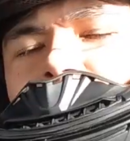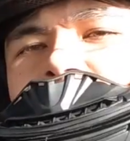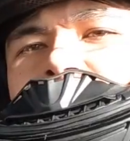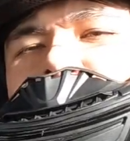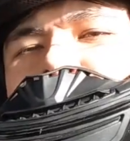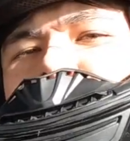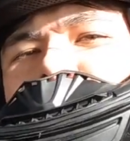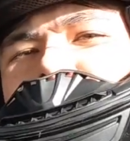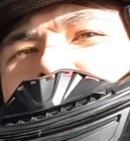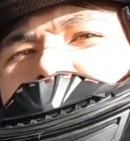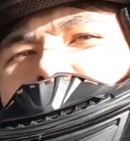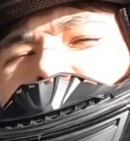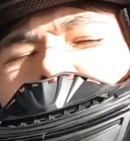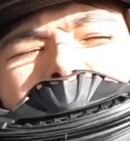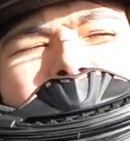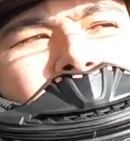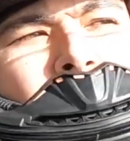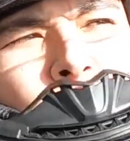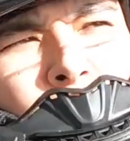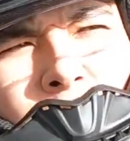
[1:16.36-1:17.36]
Tim's just
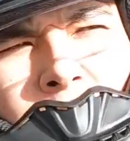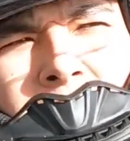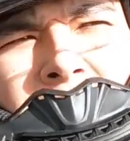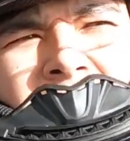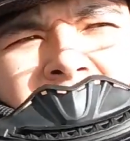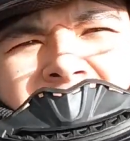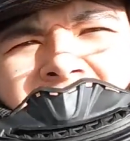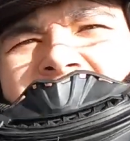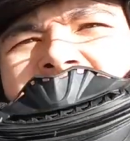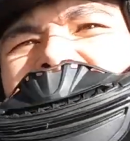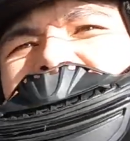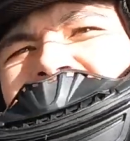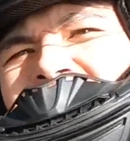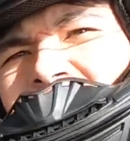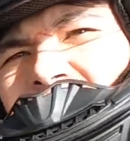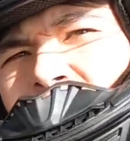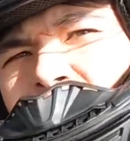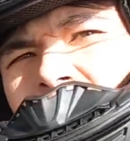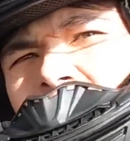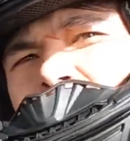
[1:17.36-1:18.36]
warming the tyres
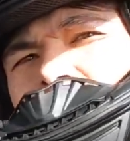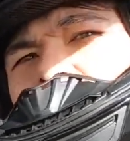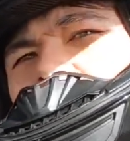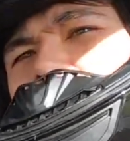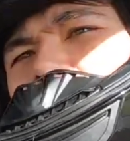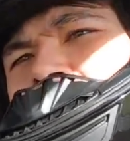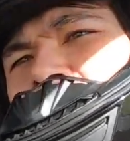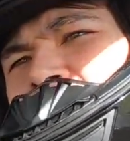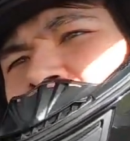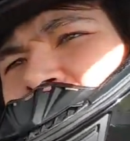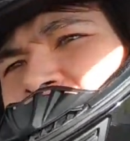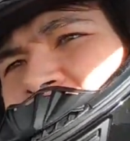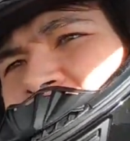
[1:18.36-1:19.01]
up at the moment.